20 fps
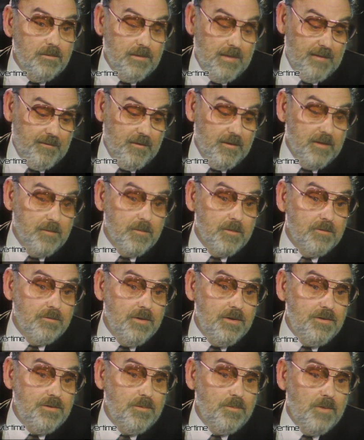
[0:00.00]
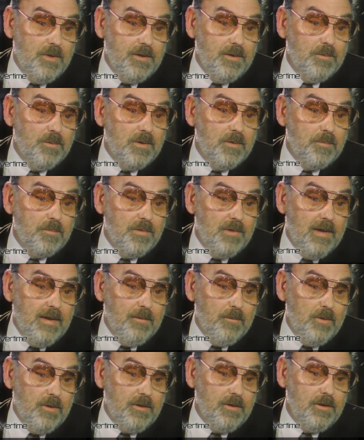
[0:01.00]
You have to give him a reason why you want to
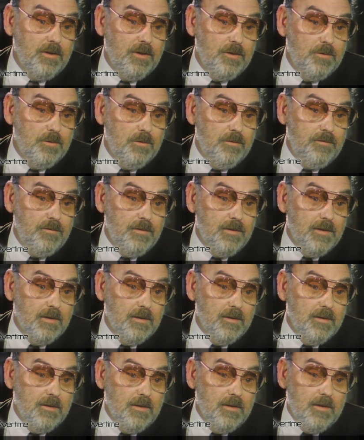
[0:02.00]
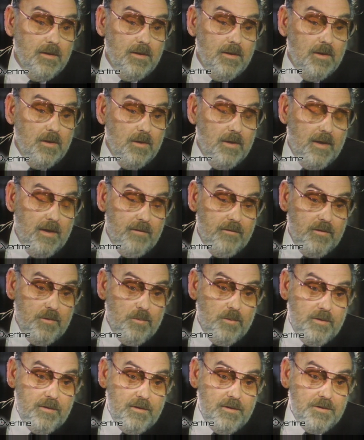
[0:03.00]
bribe. What can he do for you? Every
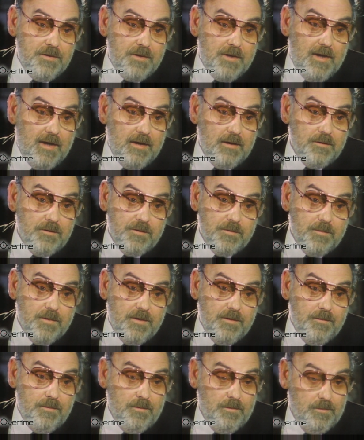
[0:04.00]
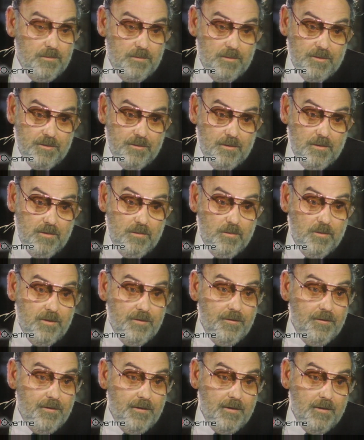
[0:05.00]
one of these congressmen were told
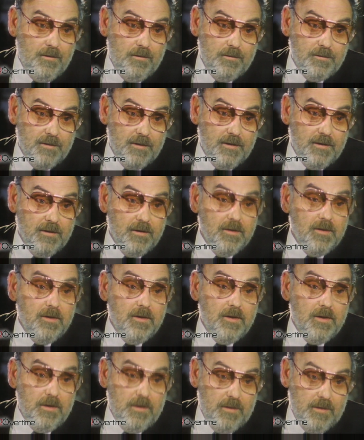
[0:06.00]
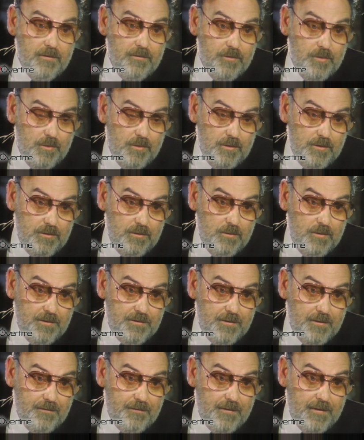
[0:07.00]
one thing only. If you can do
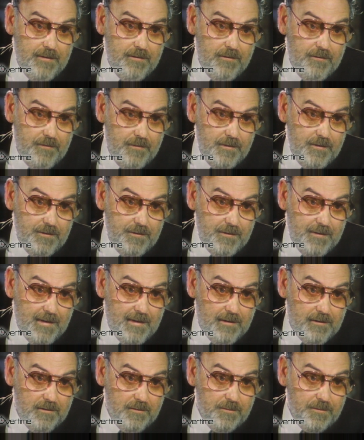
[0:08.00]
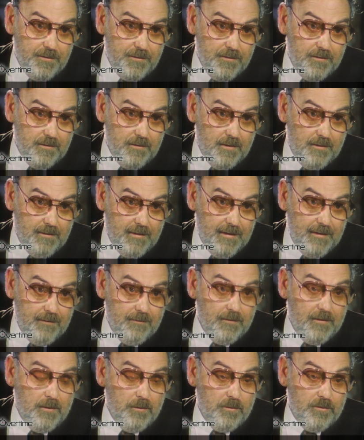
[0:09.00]
us a favor for these Arabs, all right,
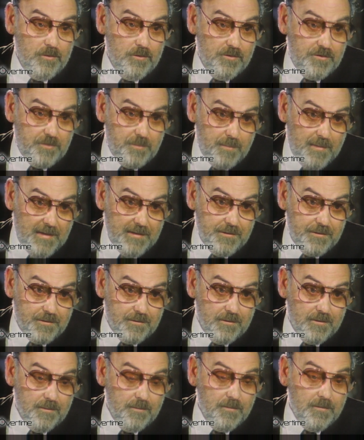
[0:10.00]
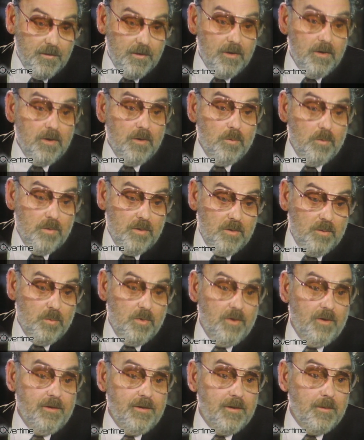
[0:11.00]
that you'll sponsor them, we're
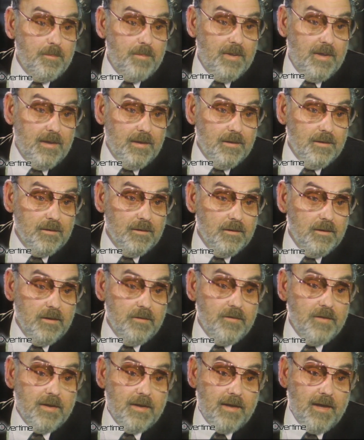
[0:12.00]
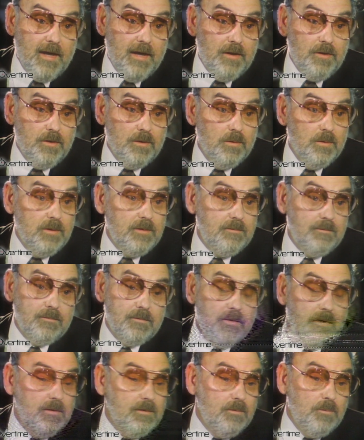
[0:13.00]
willing to pay. If you can't do it,
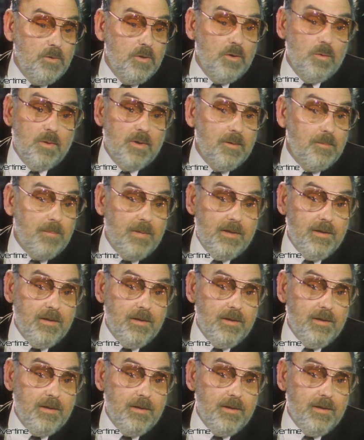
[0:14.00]
then we don't want to